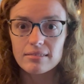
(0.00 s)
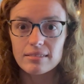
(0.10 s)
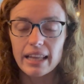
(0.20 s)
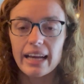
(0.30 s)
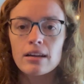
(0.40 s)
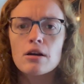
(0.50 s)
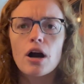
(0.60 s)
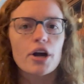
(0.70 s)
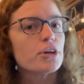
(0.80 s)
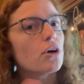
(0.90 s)
Like,
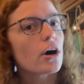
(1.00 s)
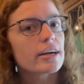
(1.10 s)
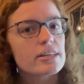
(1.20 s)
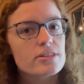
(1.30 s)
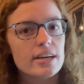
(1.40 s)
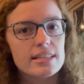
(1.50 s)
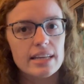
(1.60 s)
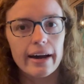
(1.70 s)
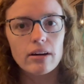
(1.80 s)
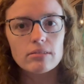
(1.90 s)
are you already stressed
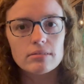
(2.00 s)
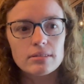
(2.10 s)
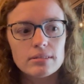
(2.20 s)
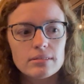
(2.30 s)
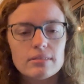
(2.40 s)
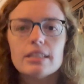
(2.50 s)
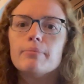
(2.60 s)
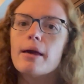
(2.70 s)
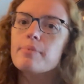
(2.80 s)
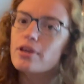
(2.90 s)
out? Then
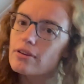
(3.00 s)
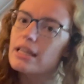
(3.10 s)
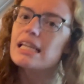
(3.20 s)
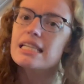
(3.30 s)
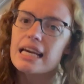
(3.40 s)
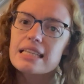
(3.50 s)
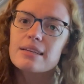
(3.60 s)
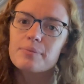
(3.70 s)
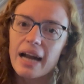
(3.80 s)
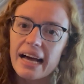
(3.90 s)
maybe you need to take
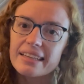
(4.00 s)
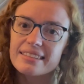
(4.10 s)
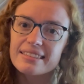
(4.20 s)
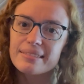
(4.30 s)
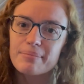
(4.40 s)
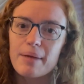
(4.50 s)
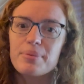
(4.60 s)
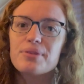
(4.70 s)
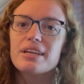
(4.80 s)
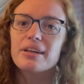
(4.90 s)
some rest.
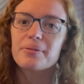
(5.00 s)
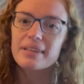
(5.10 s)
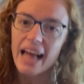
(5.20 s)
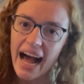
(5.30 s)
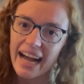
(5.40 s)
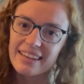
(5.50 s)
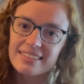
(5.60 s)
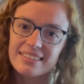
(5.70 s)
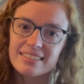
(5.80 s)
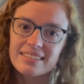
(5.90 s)
Maybe you need to
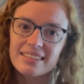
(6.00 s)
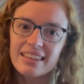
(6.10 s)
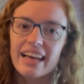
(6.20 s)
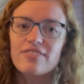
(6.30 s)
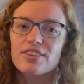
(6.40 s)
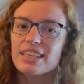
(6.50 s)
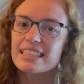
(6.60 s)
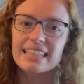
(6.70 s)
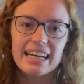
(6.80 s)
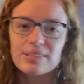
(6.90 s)
relax, like for
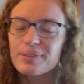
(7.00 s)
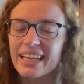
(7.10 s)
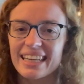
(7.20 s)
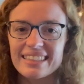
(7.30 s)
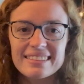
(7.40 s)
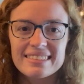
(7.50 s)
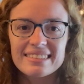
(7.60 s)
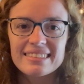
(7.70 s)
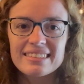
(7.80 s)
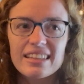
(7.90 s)
this next week.
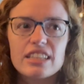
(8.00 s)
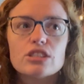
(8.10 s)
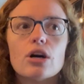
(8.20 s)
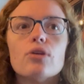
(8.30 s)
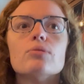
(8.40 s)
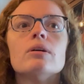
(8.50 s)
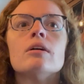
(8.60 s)
Like, don't